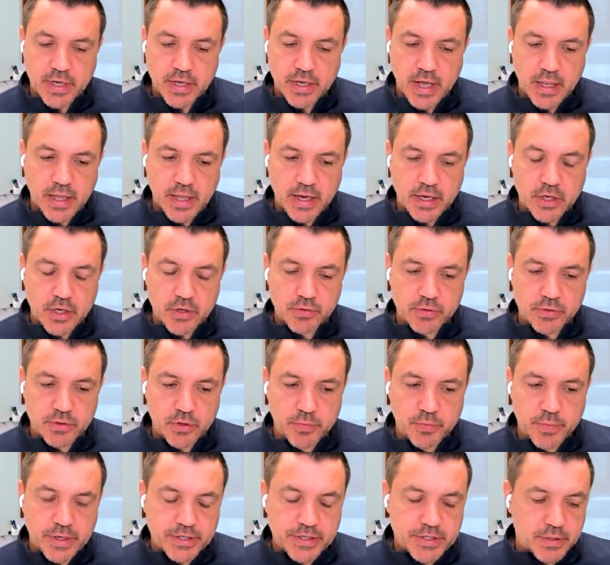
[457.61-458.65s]
I like
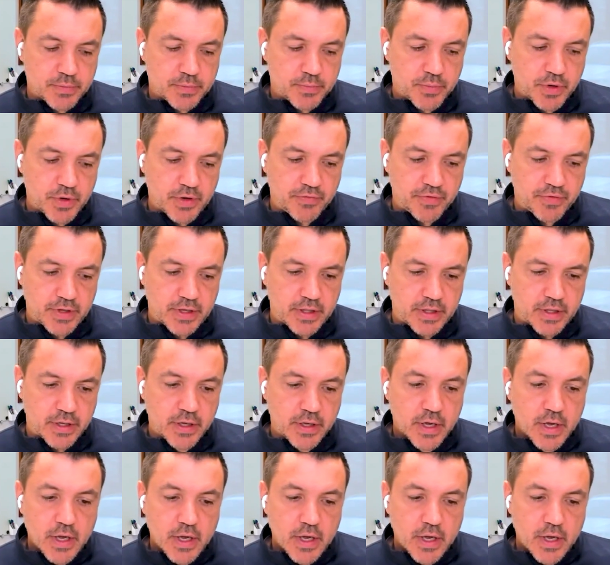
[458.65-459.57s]
you mentioned briefly